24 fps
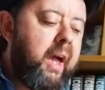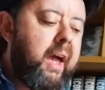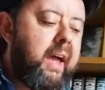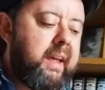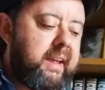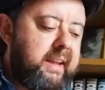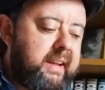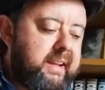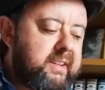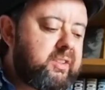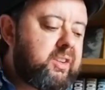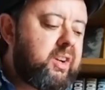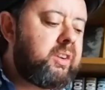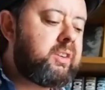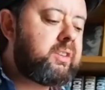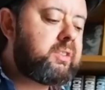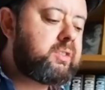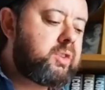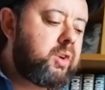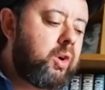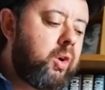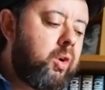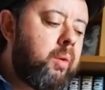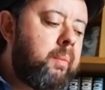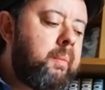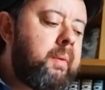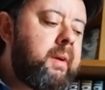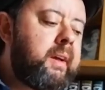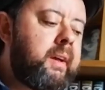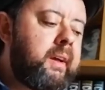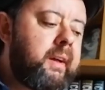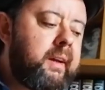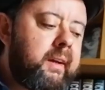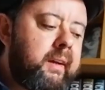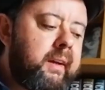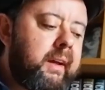He's gonna show me
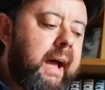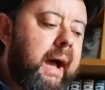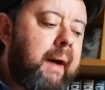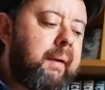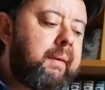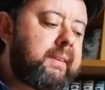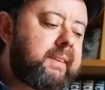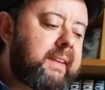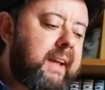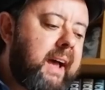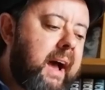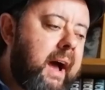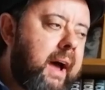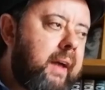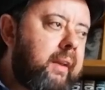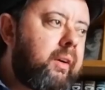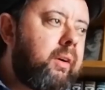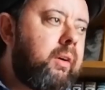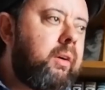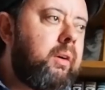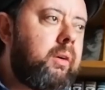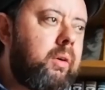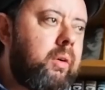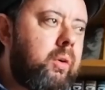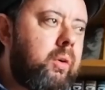how it's gotta go.